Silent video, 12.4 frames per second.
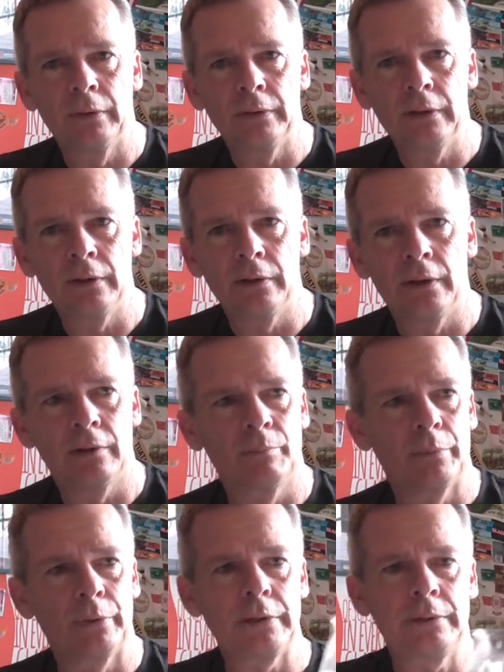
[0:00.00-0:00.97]
yeah, no,
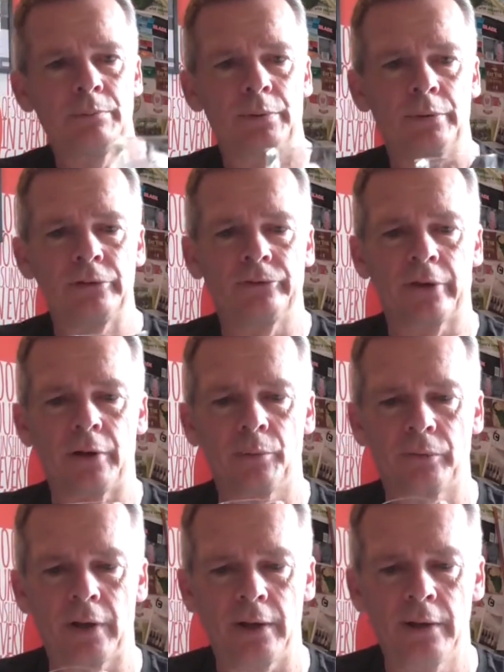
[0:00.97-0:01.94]
pretty stoked
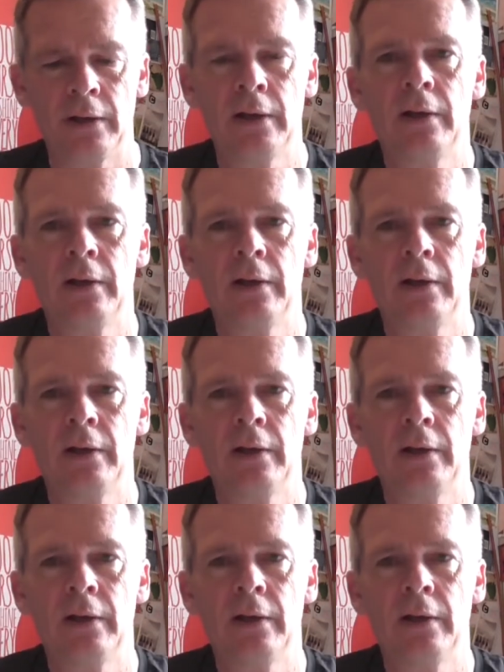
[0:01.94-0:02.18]
with that.